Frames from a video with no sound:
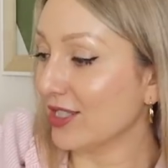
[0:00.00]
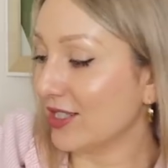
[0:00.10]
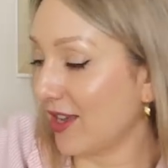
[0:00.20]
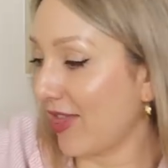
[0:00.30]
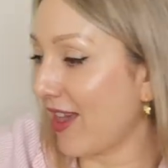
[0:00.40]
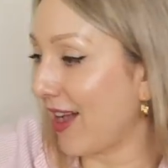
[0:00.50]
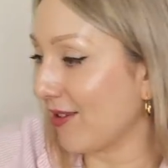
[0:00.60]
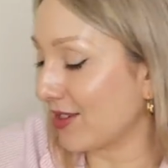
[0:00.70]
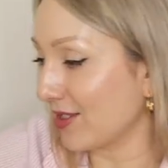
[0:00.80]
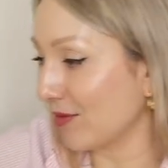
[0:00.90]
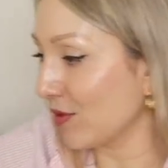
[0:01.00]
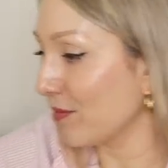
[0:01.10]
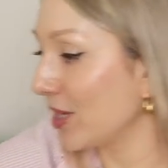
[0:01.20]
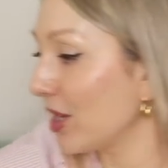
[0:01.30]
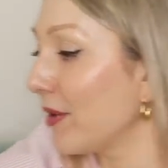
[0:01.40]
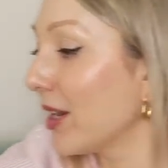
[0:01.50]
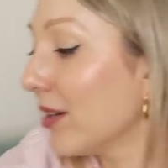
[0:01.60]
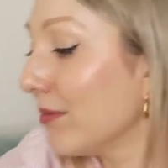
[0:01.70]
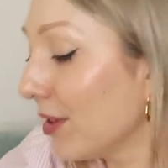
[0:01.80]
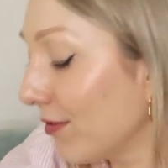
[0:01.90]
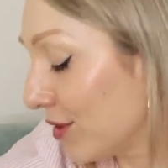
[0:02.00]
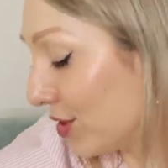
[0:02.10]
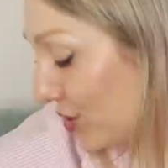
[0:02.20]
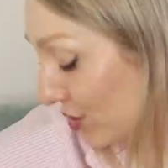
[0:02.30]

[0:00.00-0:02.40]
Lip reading: So that will be going on my front